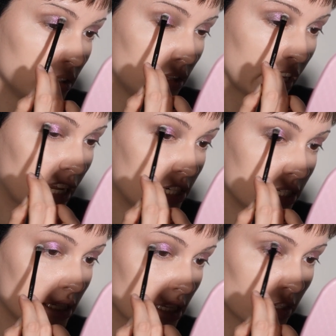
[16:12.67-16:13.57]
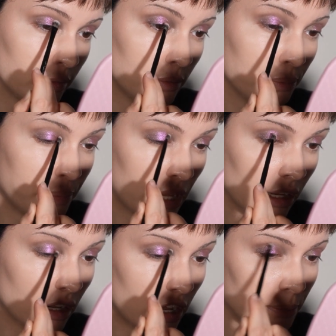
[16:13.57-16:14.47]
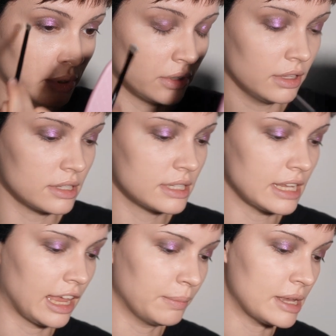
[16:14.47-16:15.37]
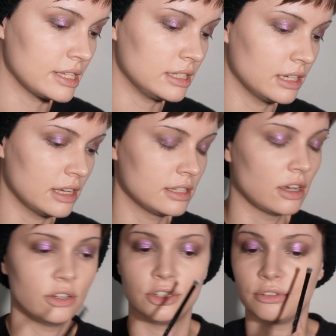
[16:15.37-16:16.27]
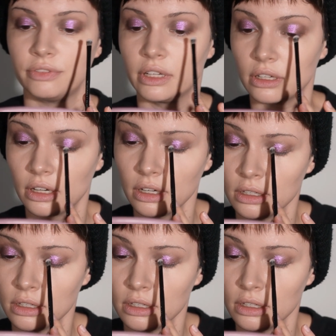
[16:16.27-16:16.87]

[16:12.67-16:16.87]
Like, it just doesn't pick up the same as it does on your finger.